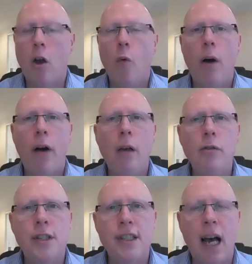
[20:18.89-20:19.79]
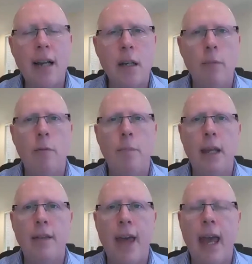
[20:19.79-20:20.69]
Well, how sad it would be
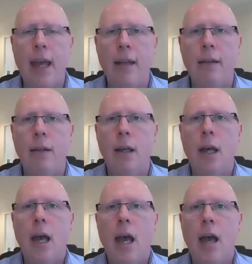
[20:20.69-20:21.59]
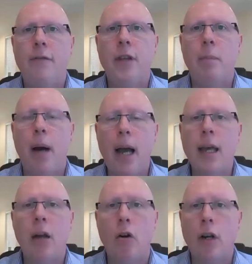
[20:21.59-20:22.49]
then if the
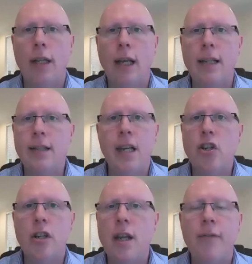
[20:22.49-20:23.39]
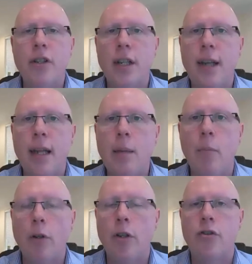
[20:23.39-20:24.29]
buying organisation never did any
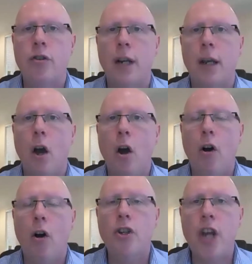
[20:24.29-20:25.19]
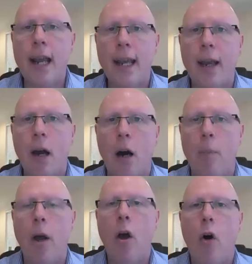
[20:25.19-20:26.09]
monitoring or checking
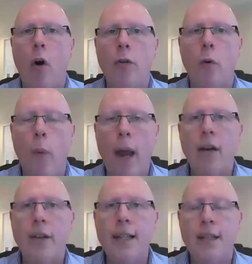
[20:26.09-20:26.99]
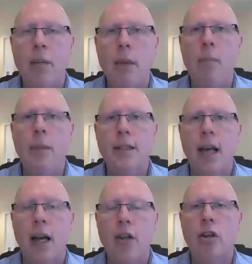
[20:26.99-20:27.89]
up on where these commitments
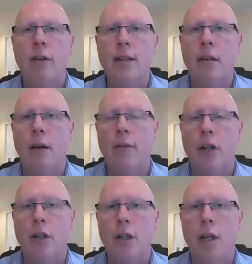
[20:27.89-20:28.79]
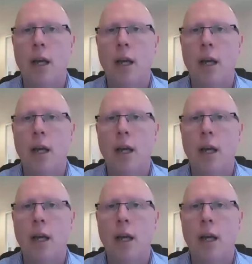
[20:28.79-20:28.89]
actually delivered.